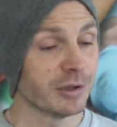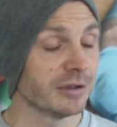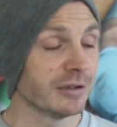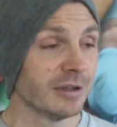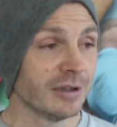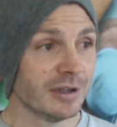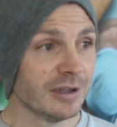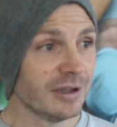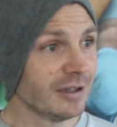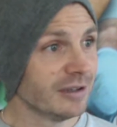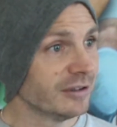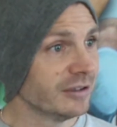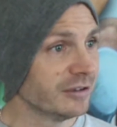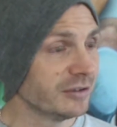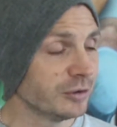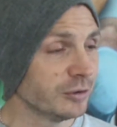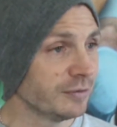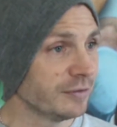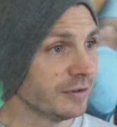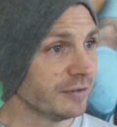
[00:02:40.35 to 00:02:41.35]
And the
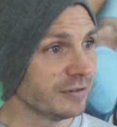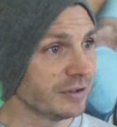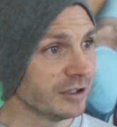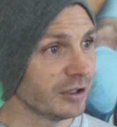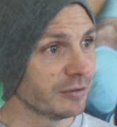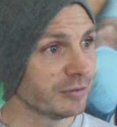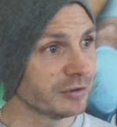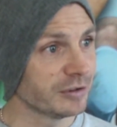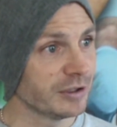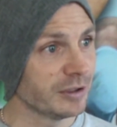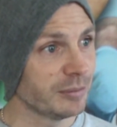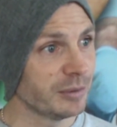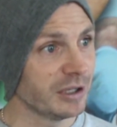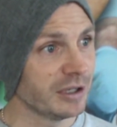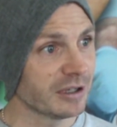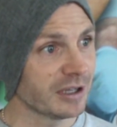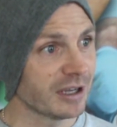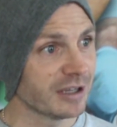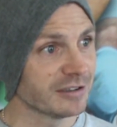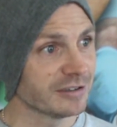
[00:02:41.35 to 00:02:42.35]
250, obviously, it'd be
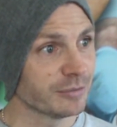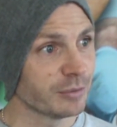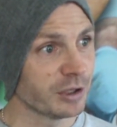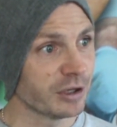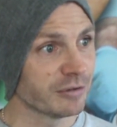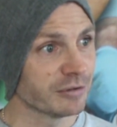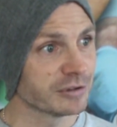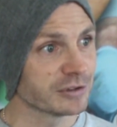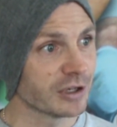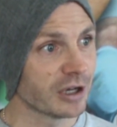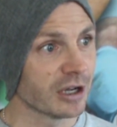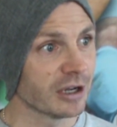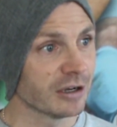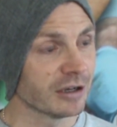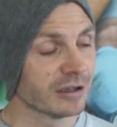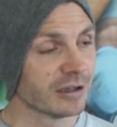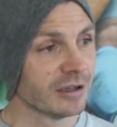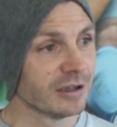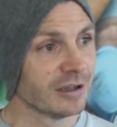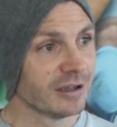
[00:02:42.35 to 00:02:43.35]
a case of when I
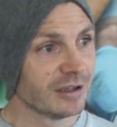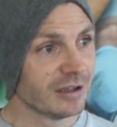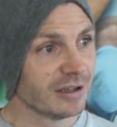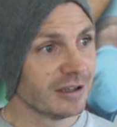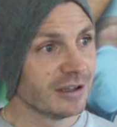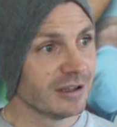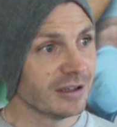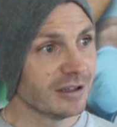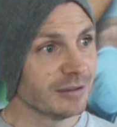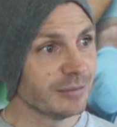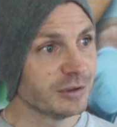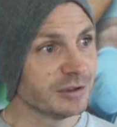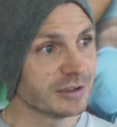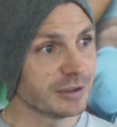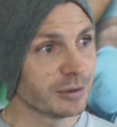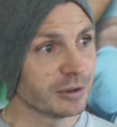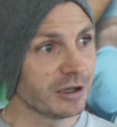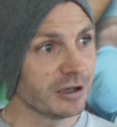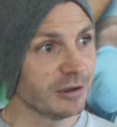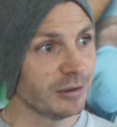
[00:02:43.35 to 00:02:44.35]
retire, it'd be
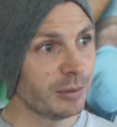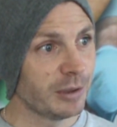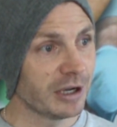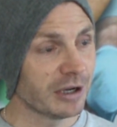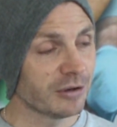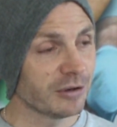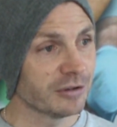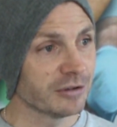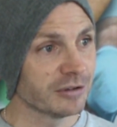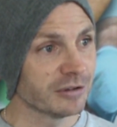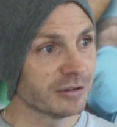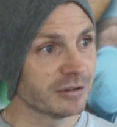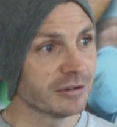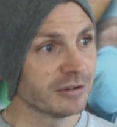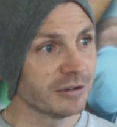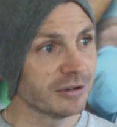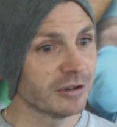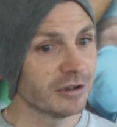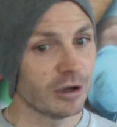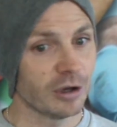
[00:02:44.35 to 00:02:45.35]
something I look back on, and,
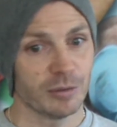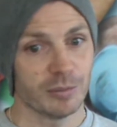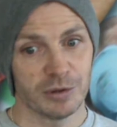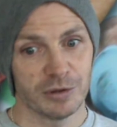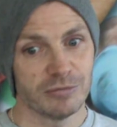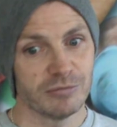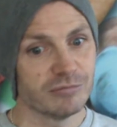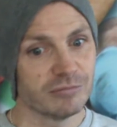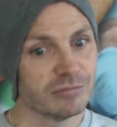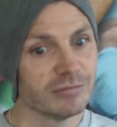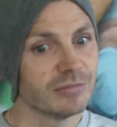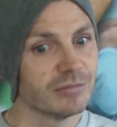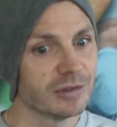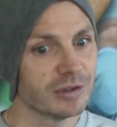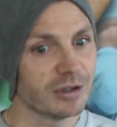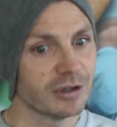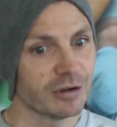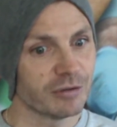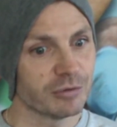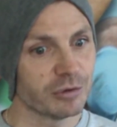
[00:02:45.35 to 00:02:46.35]
you know, it'd be,
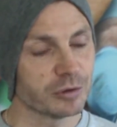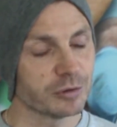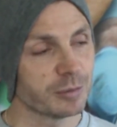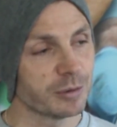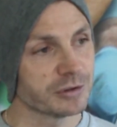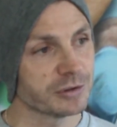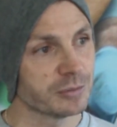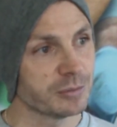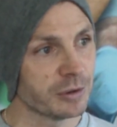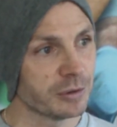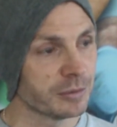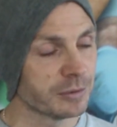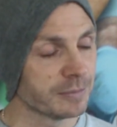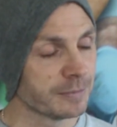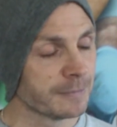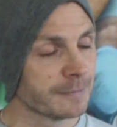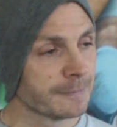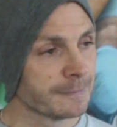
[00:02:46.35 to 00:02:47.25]
you know, a real special moment.